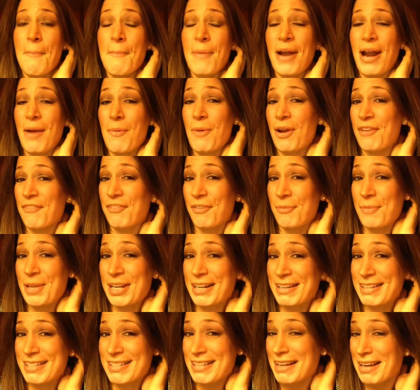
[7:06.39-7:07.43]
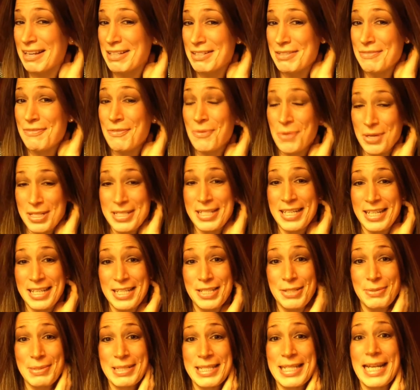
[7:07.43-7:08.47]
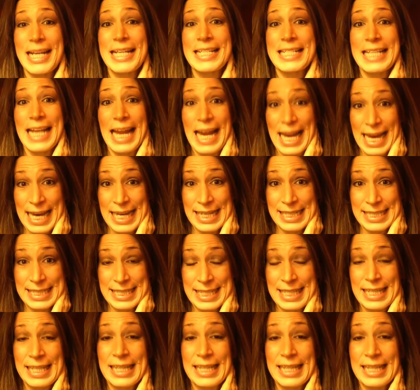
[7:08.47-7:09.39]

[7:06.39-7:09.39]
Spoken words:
But I went from like a size 14 to a size 8.